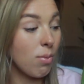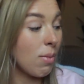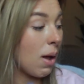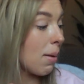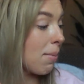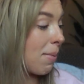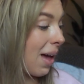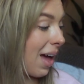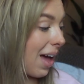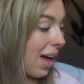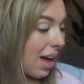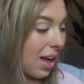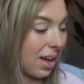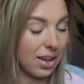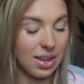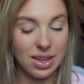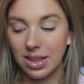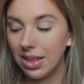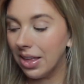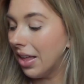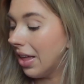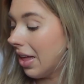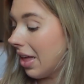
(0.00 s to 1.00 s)
my
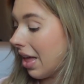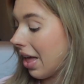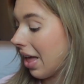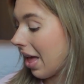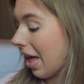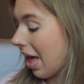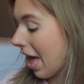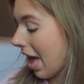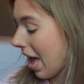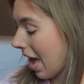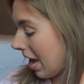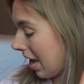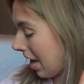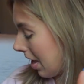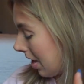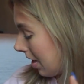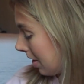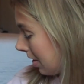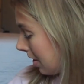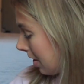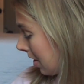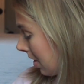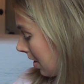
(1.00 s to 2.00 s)
bag,
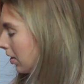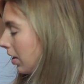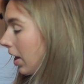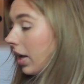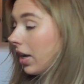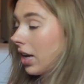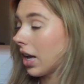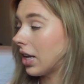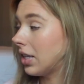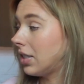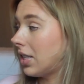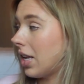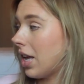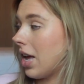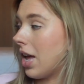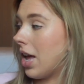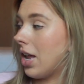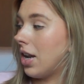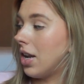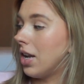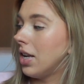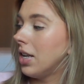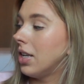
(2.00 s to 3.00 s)
and like I
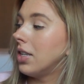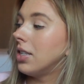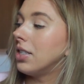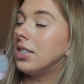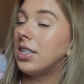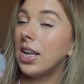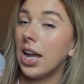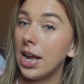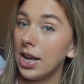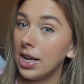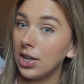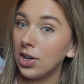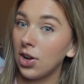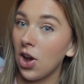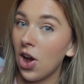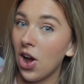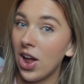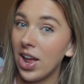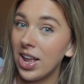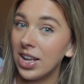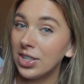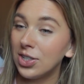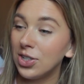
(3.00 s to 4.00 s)
said, Dayton
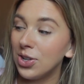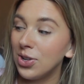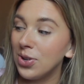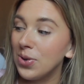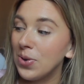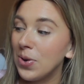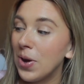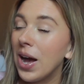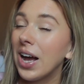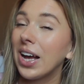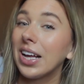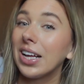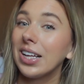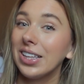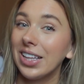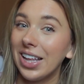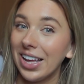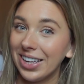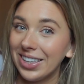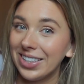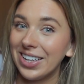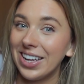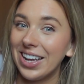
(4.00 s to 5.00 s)
got into
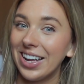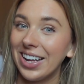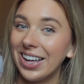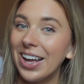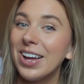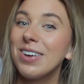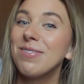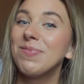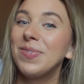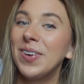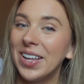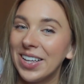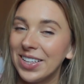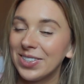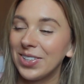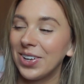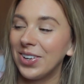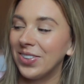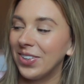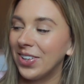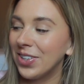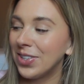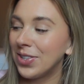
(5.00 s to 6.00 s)
collecting pins
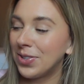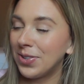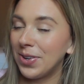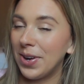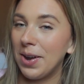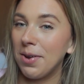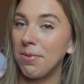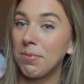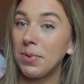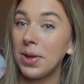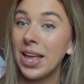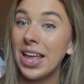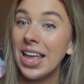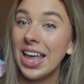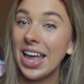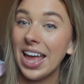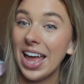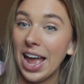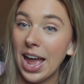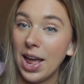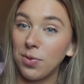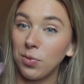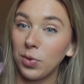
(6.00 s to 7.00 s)
on this trip,
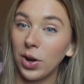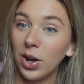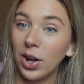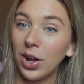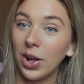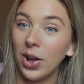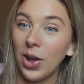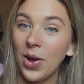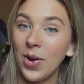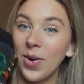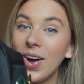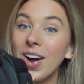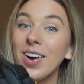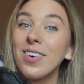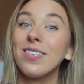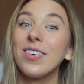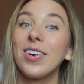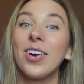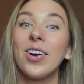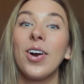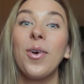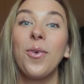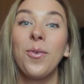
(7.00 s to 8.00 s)
and we're gonna go
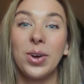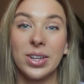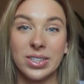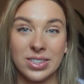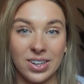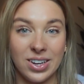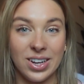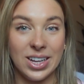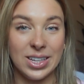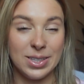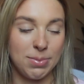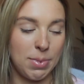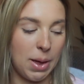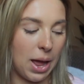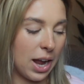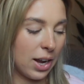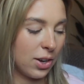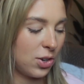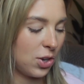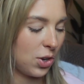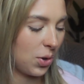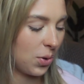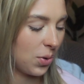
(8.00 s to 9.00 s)
over what's on his
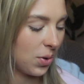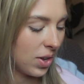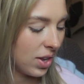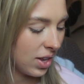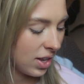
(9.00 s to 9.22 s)
bag too.